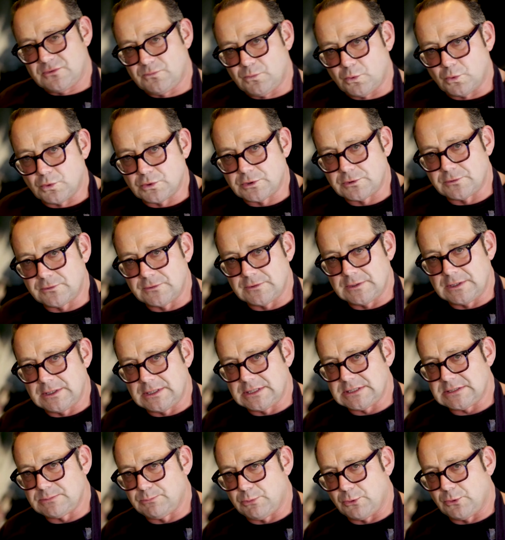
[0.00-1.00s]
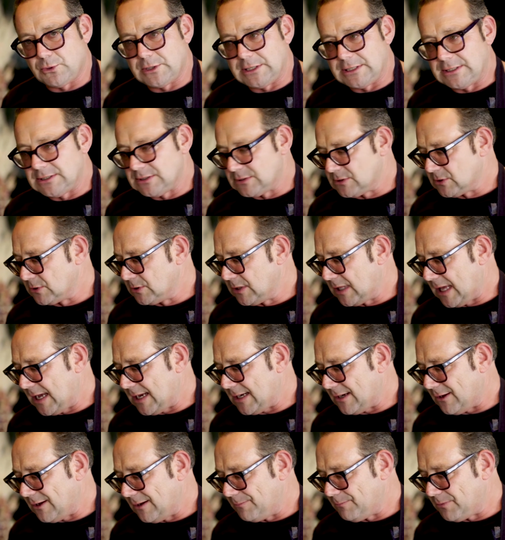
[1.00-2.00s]
of water in there that's boiling. Into
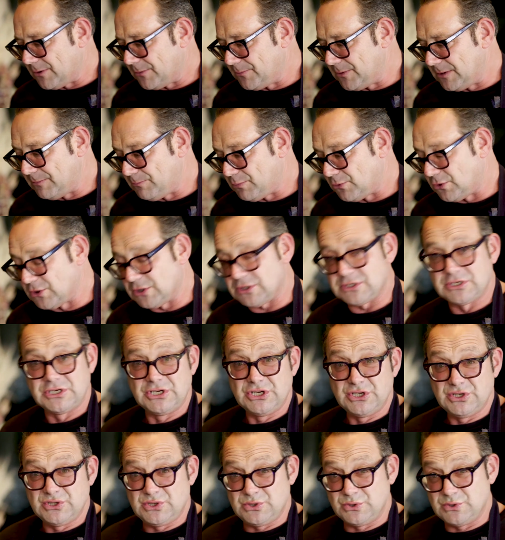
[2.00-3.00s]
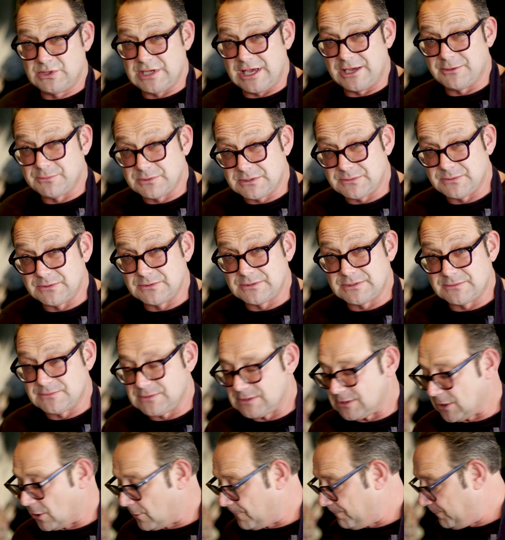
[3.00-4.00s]
that I'd probably put 2 tablespoons of
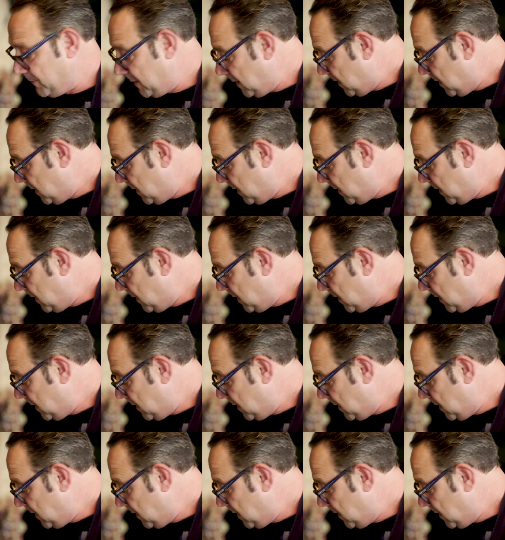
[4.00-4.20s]
salt.